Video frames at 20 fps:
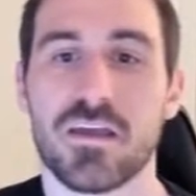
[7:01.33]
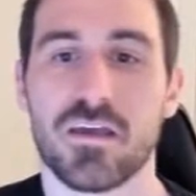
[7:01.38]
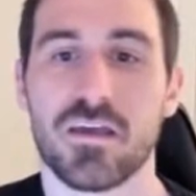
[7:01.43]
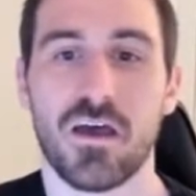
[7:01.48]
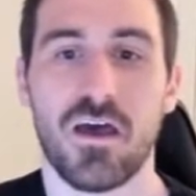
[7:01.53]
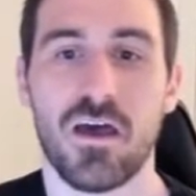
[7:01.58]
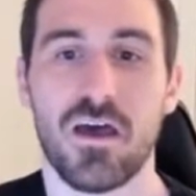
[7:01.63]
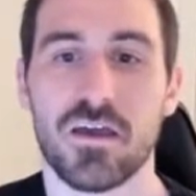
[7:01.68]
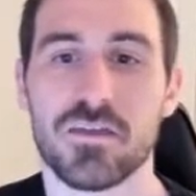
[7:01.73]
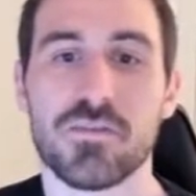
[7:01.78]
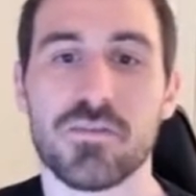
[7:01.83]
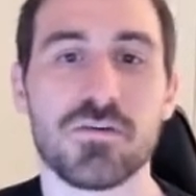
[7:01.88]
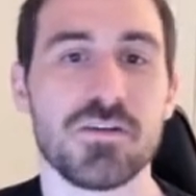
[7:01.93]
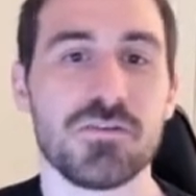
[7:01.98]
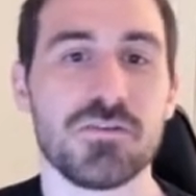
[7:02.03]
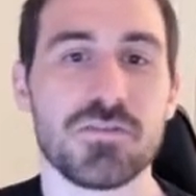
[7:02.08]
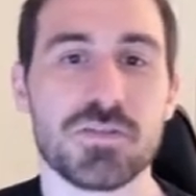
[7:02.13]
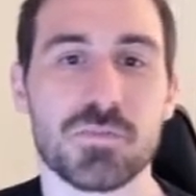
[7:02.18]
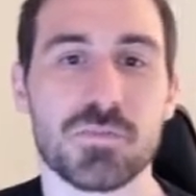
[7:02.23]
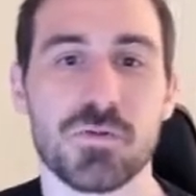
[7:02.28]
you can do
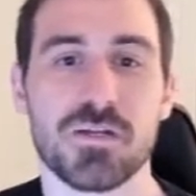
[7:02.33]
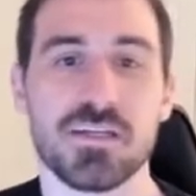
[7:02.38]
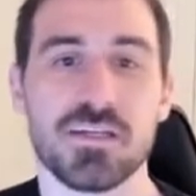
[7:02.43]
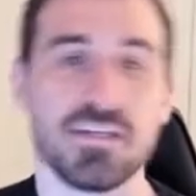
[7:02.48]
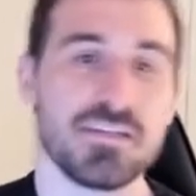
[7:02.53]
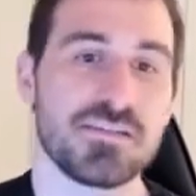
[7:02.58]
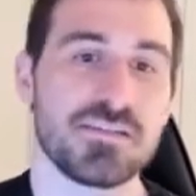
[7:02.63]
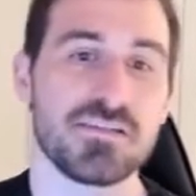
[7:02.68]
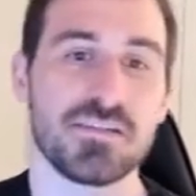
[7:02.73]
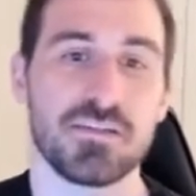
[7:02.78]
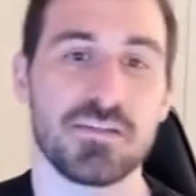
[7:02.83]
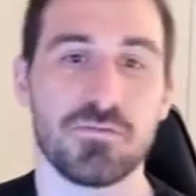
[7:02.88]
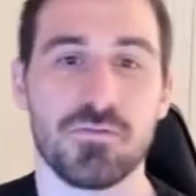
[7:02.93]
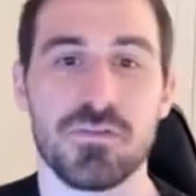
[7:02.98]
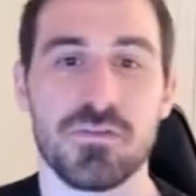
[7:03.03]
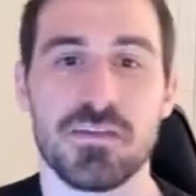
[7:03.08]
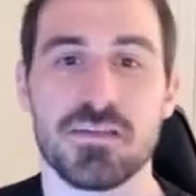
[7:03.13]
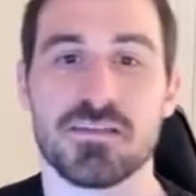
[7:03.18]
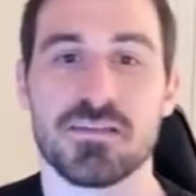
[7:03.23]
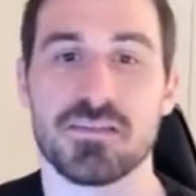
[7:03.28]
this pretty easily
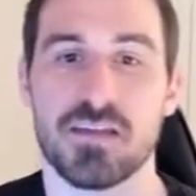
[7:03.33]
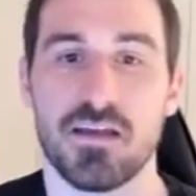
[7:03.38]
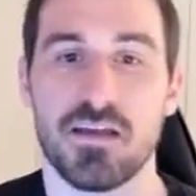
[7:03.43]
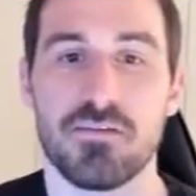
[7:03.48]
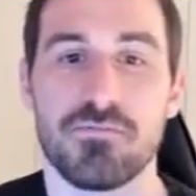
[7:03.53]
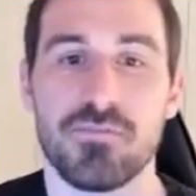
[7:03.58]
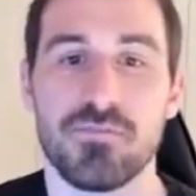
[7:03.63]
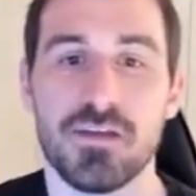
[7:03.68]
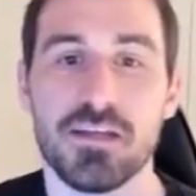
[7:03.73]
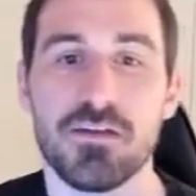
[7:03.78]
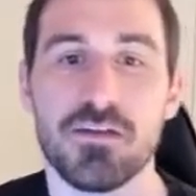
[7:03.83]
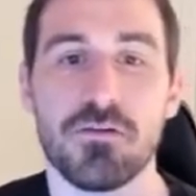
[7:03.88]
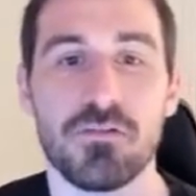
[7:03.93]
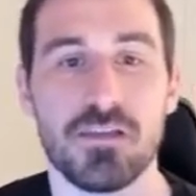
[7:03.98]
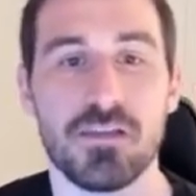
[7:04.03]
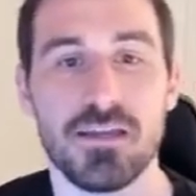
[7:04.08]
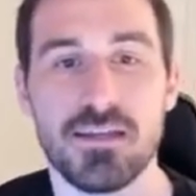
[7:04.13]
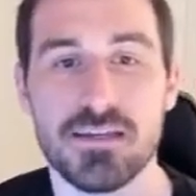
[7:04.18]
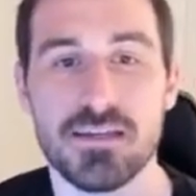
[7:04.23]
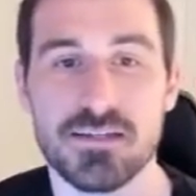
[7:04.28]
with this
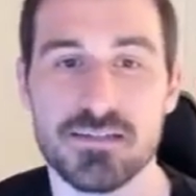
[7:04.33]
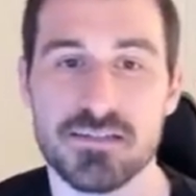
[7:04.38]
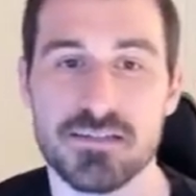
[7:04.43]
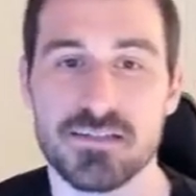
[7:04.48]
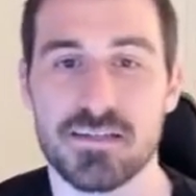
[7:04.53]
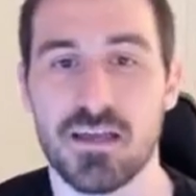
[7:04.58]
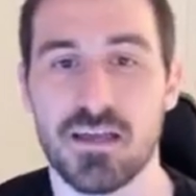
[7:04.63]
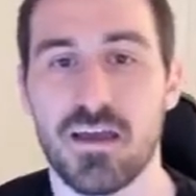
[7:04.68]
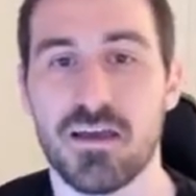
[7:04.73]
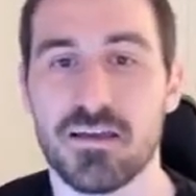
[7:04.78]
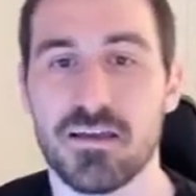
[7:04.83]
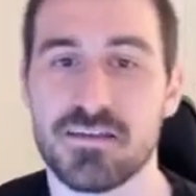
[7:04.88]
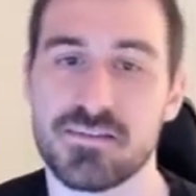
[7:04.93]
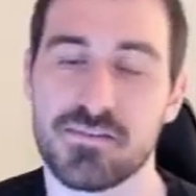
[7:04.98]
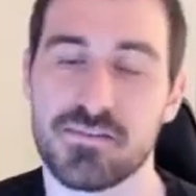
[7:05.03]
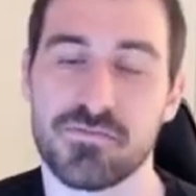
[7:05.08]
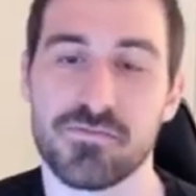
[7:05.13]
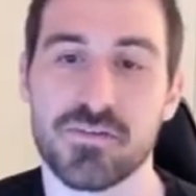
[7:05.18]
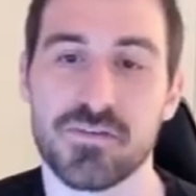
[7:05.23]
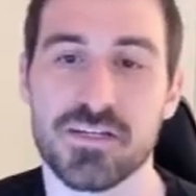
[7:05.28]
Videolytics is
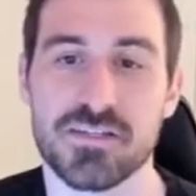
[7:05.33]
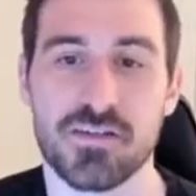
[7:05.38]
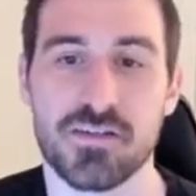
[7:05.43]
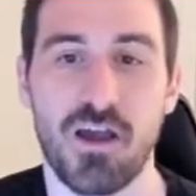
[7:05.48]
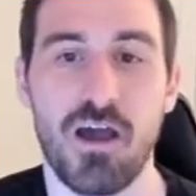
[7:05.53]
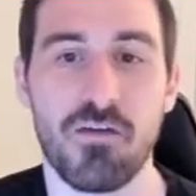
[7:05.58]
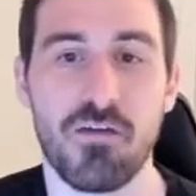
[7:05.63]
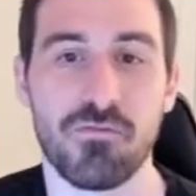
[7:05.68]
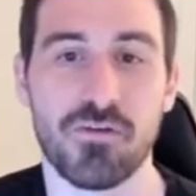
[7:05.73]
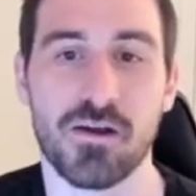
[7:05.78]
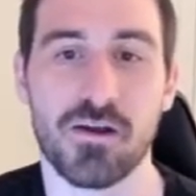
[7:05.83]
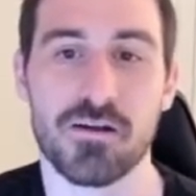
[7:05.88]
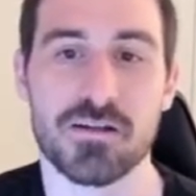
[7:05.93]
a free software,